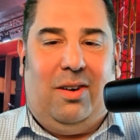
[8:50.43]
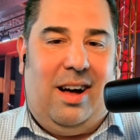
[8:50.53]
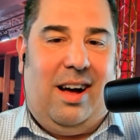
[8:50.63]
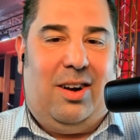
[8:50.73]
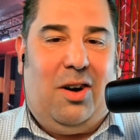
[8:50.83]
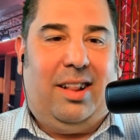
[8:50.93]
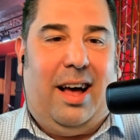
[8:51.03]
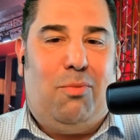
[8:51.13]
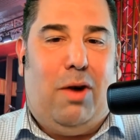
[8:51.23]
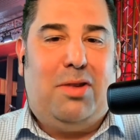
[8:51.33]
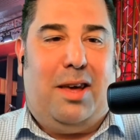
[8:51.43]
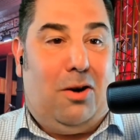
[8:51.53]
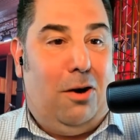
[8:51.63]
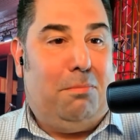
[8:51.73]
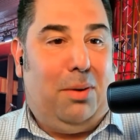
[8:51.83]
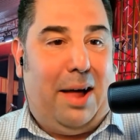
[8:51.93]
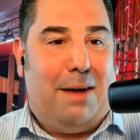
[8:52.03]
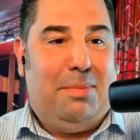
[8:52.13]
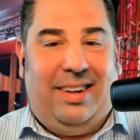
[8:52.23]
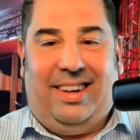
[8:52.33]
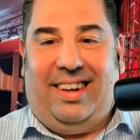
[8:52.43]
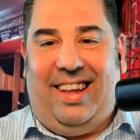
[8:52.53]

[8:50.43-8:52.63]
an online website called Blab.